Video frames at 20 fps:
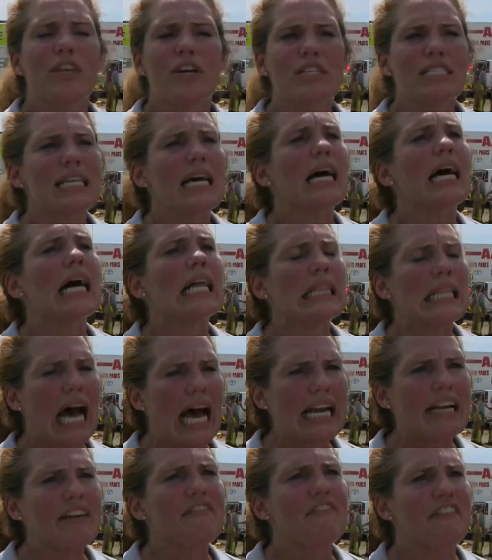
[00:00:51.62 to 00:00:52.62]
There's a
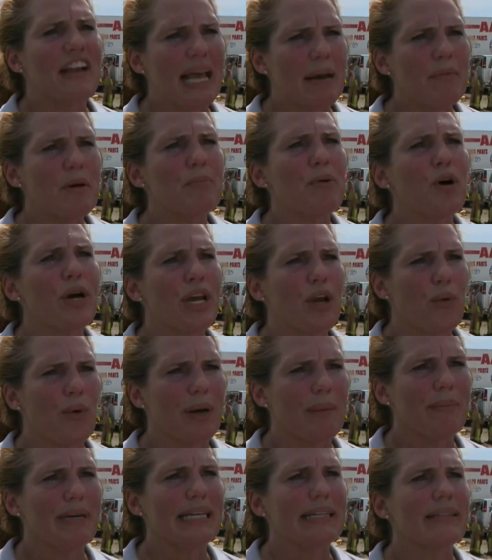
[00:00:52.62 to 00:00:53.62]
lot of flammable
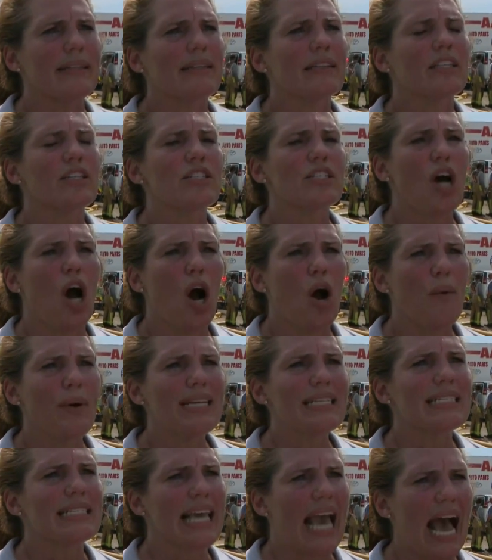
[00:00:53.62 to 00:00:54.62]
equipment. There's
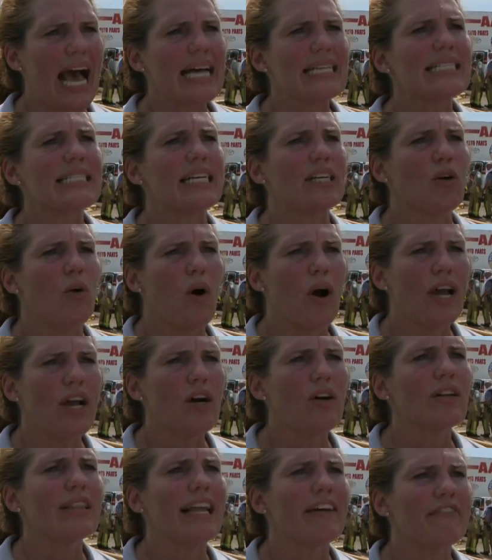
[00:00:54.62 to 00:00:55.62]
always gas and
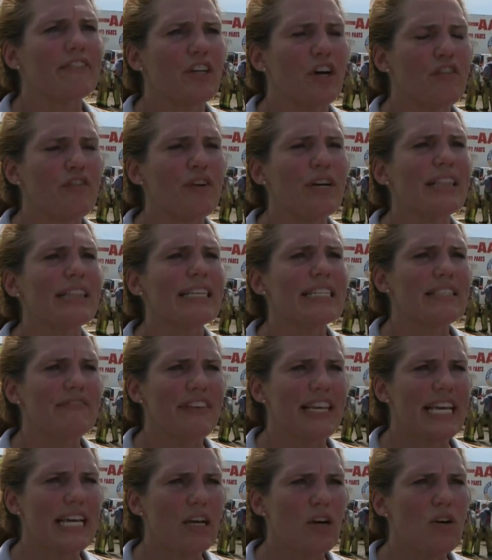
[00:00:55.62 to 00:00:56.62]
oil left over in these
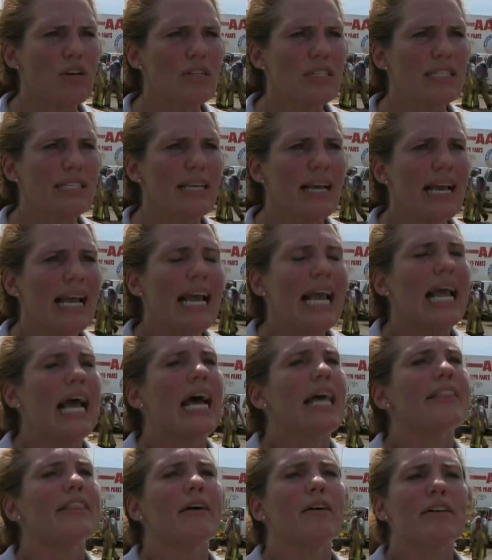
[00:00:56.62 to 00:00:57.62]
vehicles.
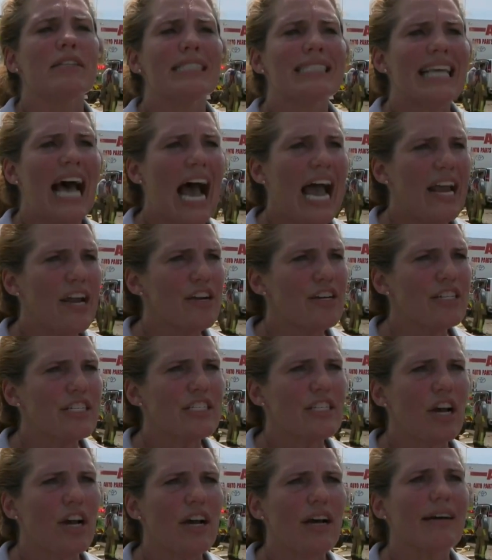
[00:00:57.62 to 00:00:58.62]
The tires
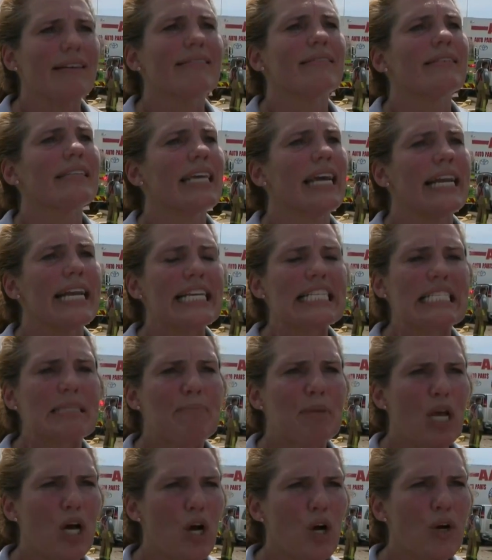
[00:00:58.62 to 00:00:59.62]
uh, can
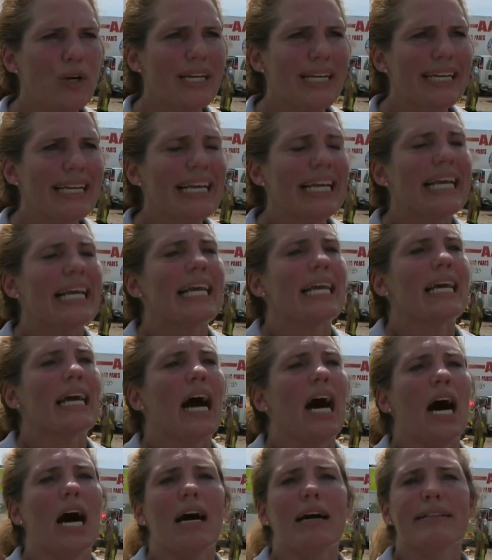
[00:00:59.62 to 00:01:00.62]
explode.
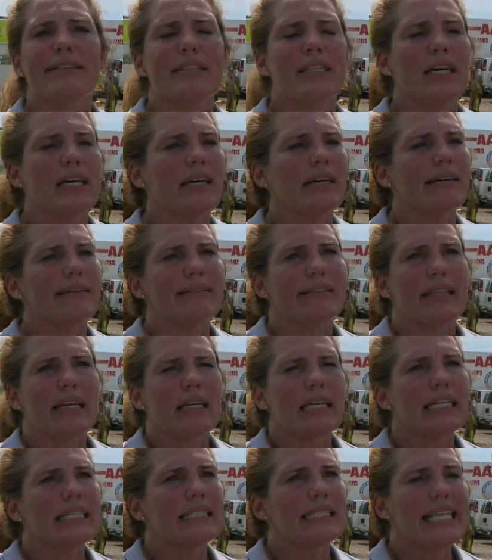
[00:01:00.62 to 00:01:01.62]
Uh, the, the
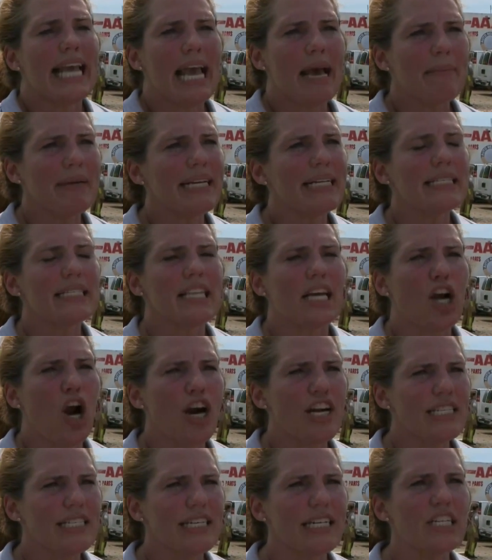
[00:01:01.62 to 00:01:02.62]
contaminants, the
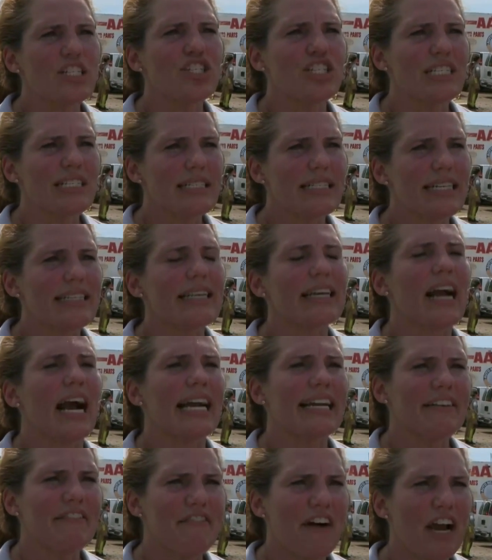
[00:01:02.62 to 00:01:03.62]
carcinogens that the
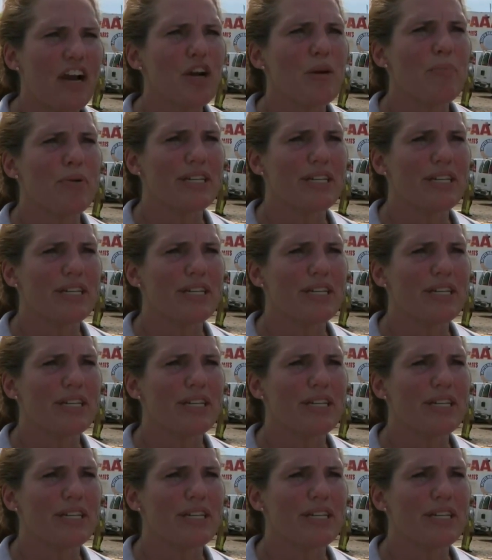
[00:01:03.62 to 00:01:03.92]
kind of fire